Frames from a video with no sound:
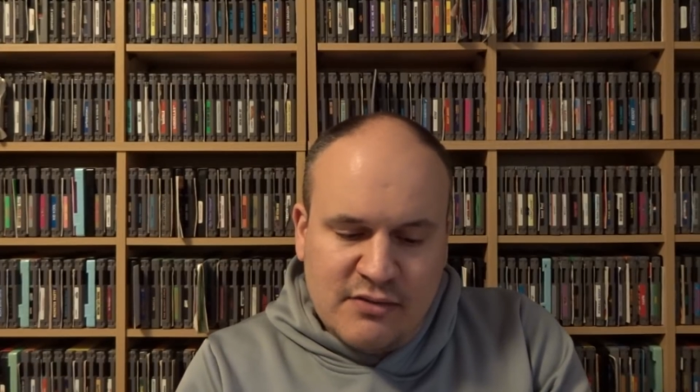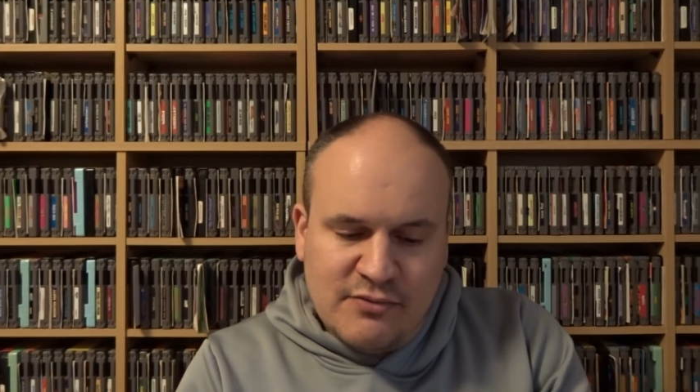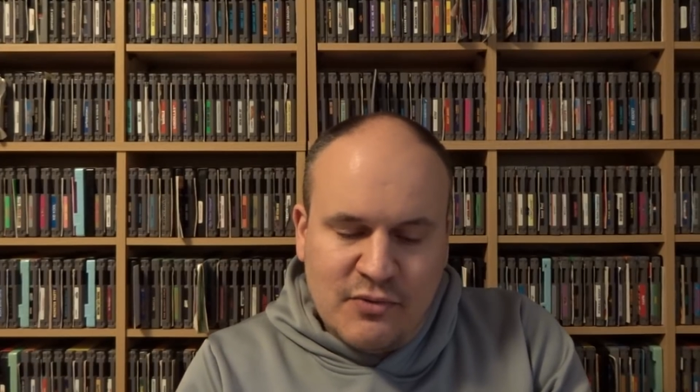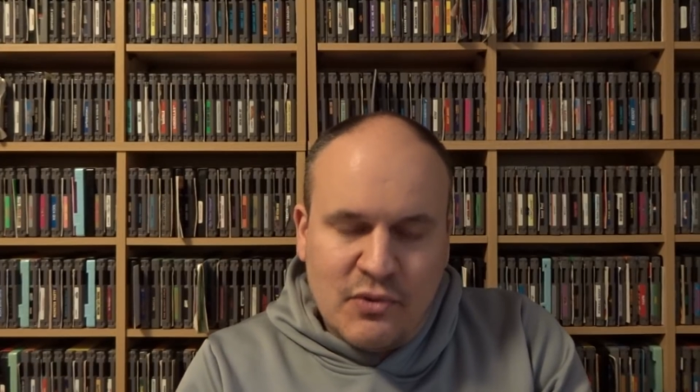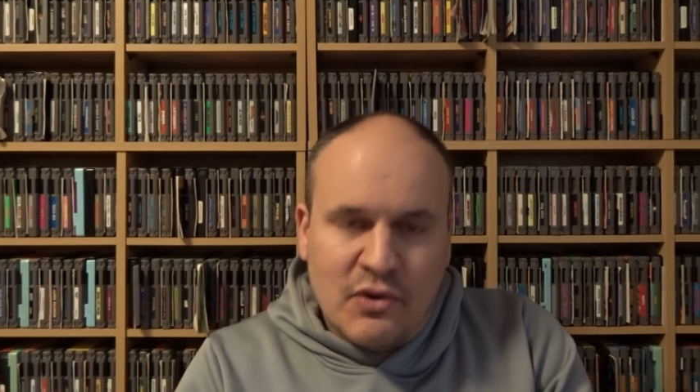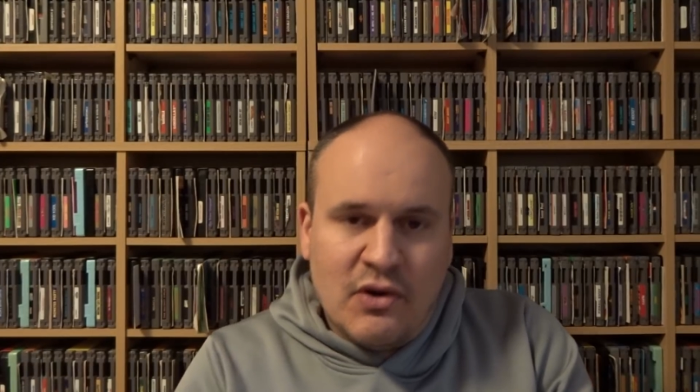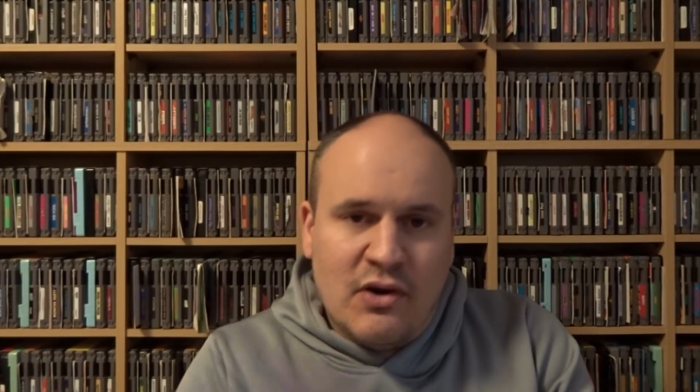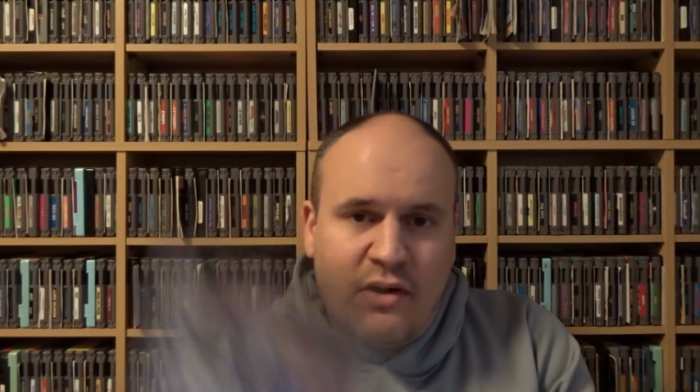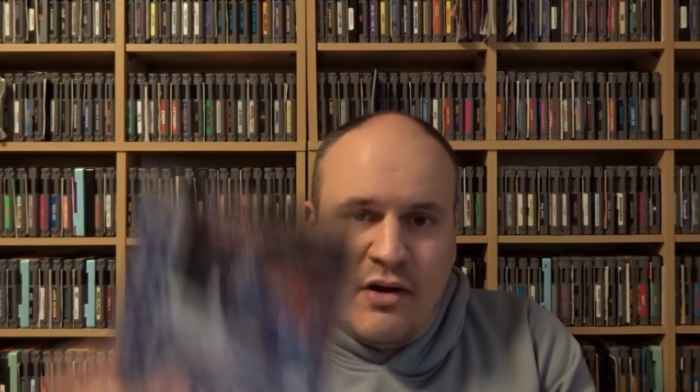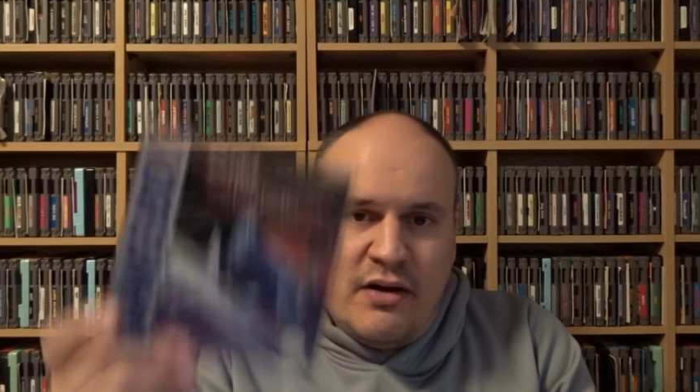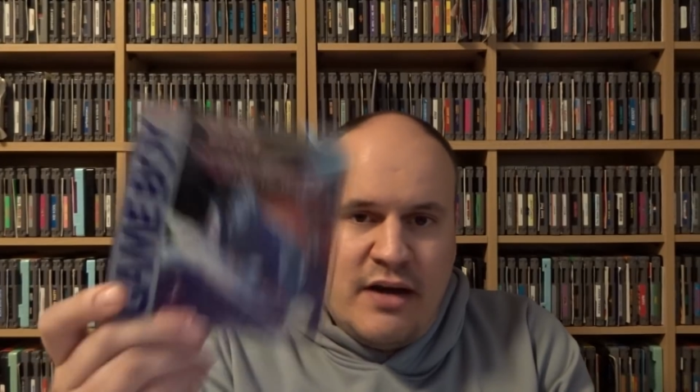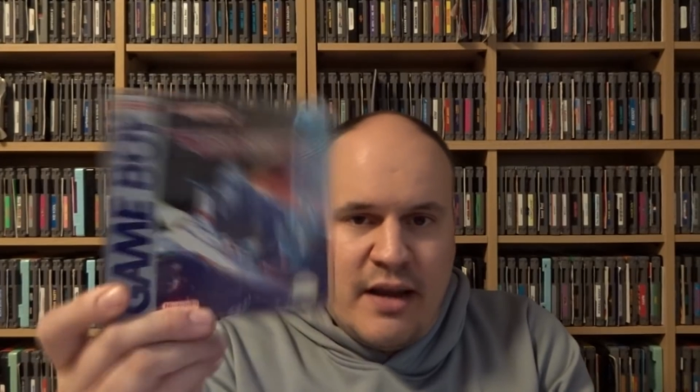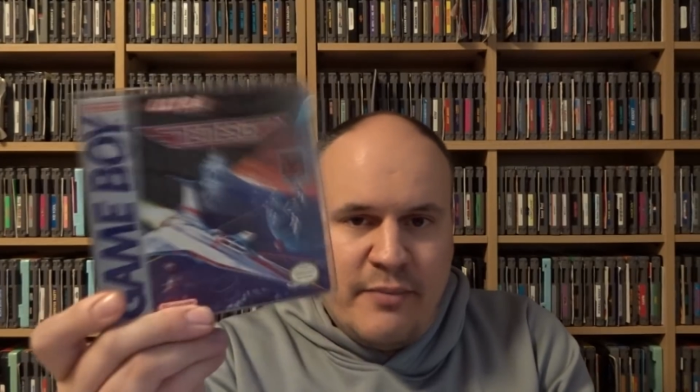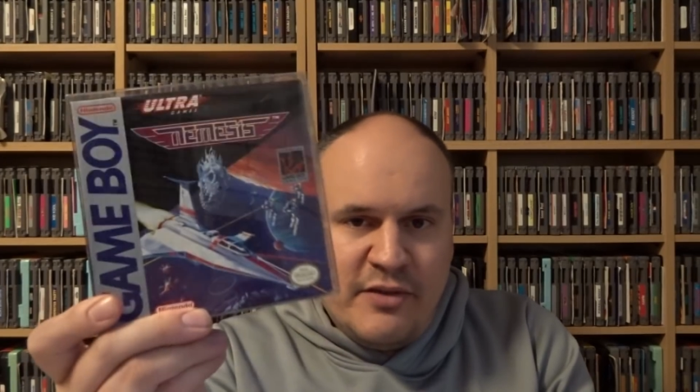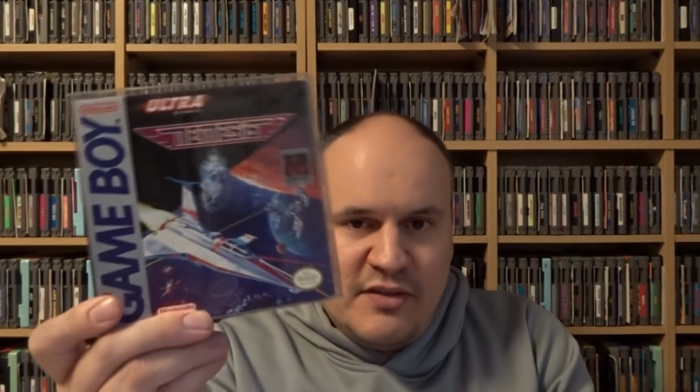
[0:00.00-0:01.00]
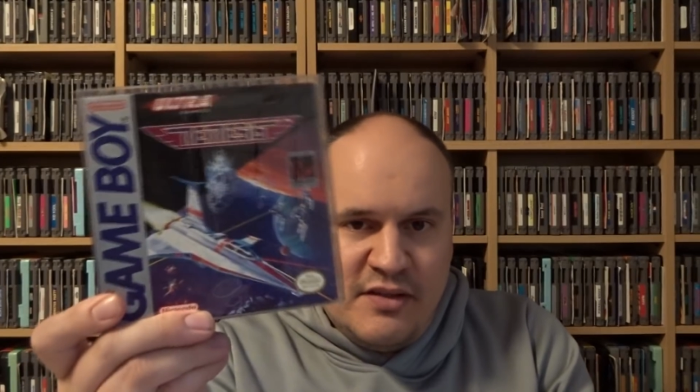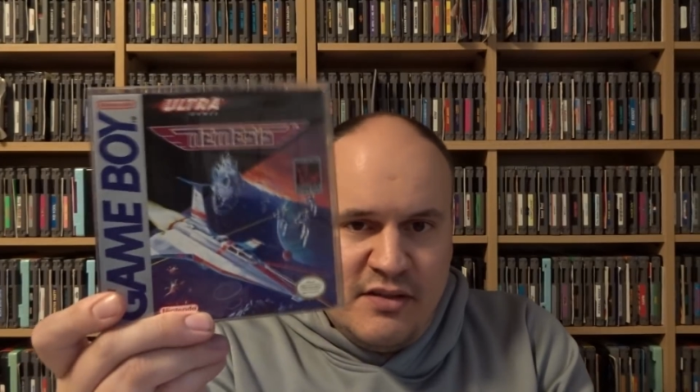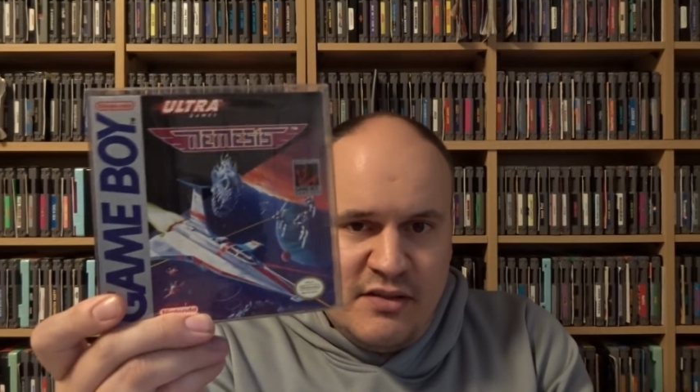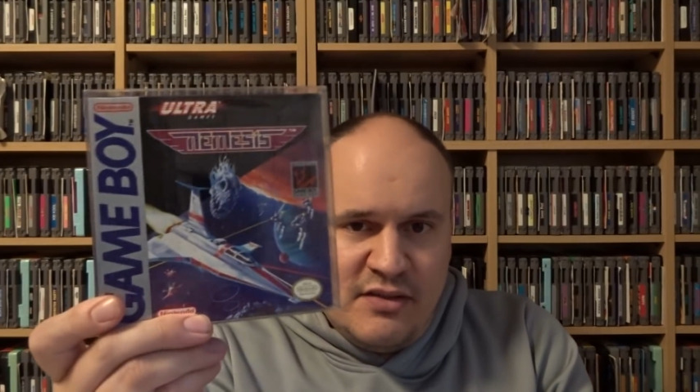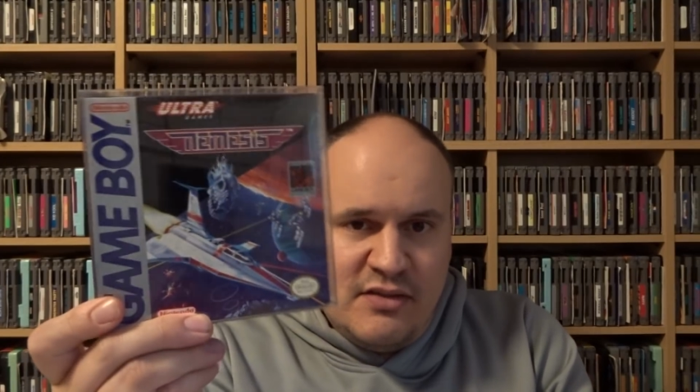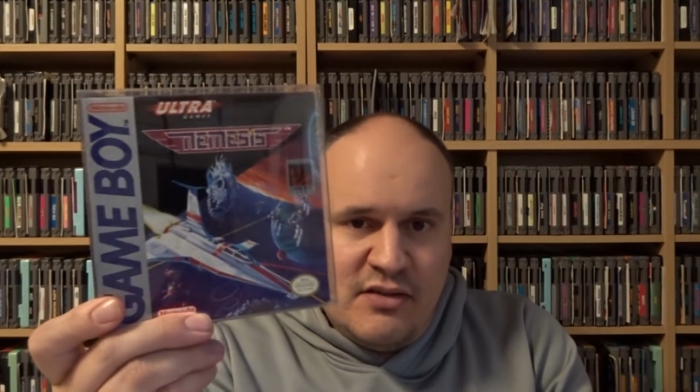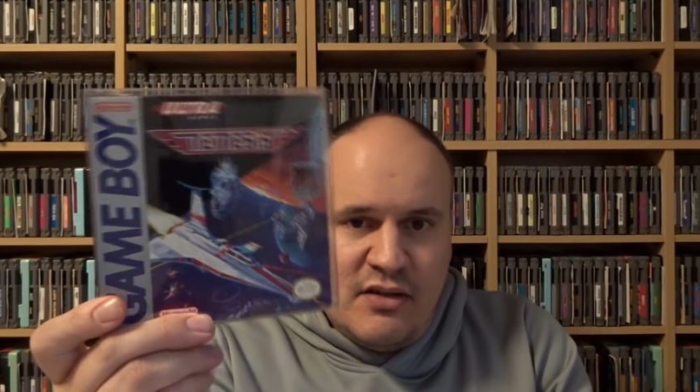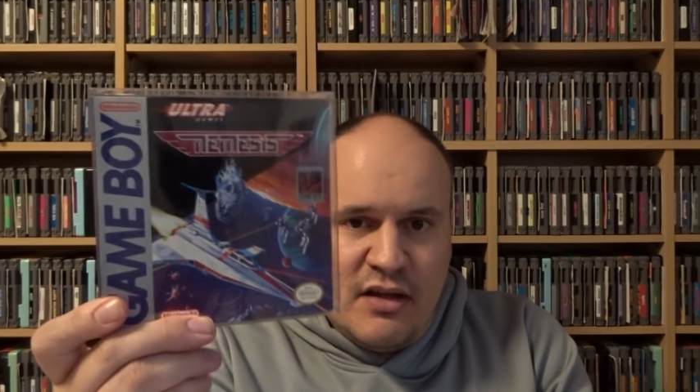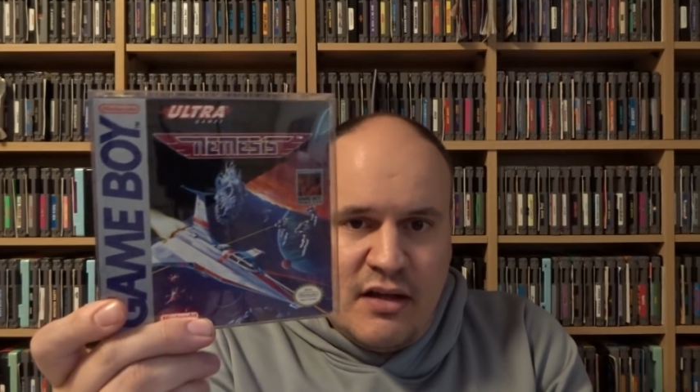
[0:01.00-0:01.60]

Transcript: for Nemesis